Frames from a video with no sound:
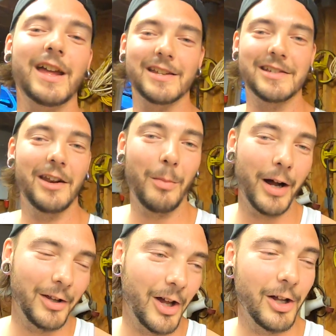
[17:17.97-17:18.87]
instead of
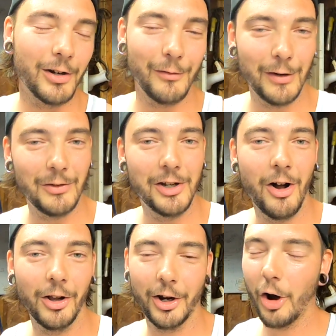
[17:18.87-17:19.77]
buying the
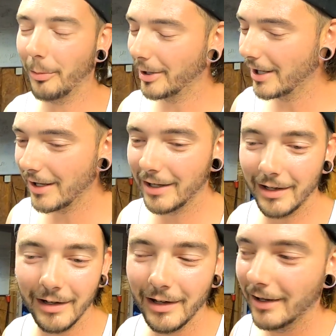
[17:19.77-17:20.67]
$150 carpet
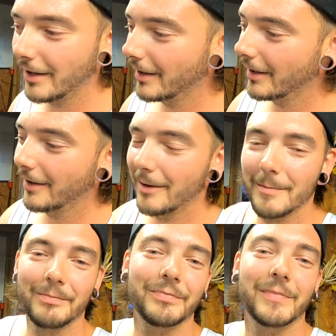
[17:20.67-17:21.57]
kit.
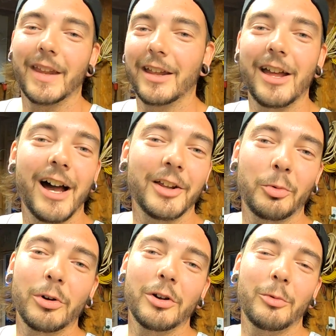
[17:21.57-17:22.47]

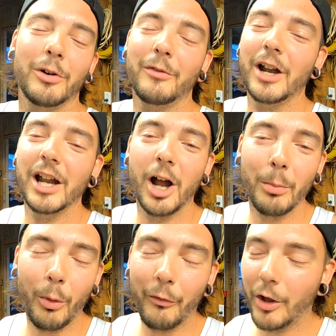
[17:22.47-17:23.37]
Guys, we're very
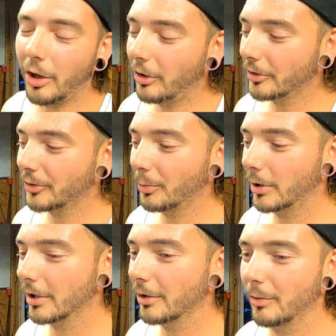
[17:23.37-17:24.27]
humble folks.
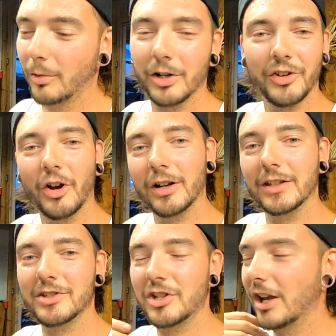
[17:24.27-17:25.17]
We're
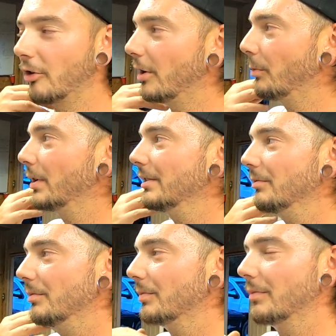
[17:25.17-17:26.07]
starting this channel up.
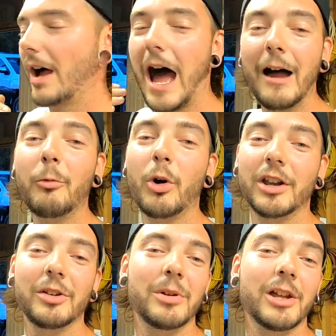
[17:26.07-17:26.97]
I've
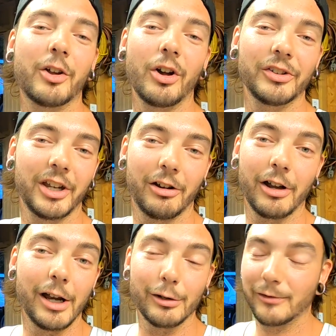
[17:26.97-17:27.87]
wanted to be a content
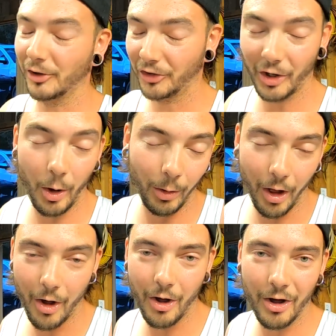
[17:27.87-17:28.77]
creator for so
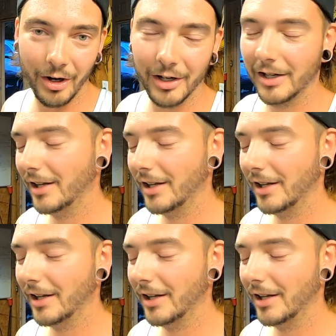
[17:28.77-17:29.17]
long,